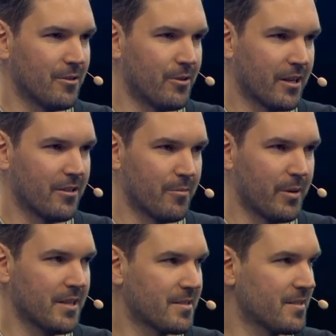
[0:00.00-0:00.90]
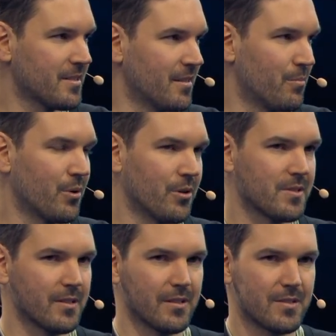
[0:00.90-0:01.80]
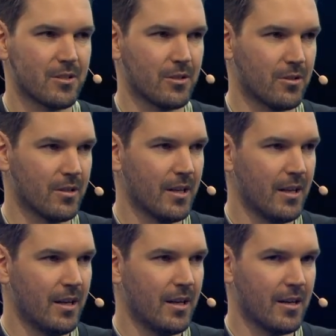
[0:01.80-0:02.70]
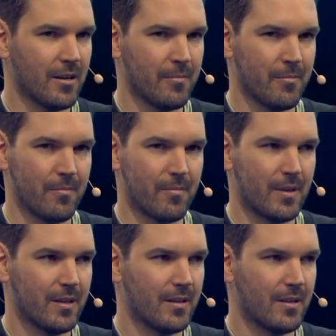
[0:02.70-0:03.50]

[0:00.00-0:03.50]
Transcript: on a regular basis in person. So um,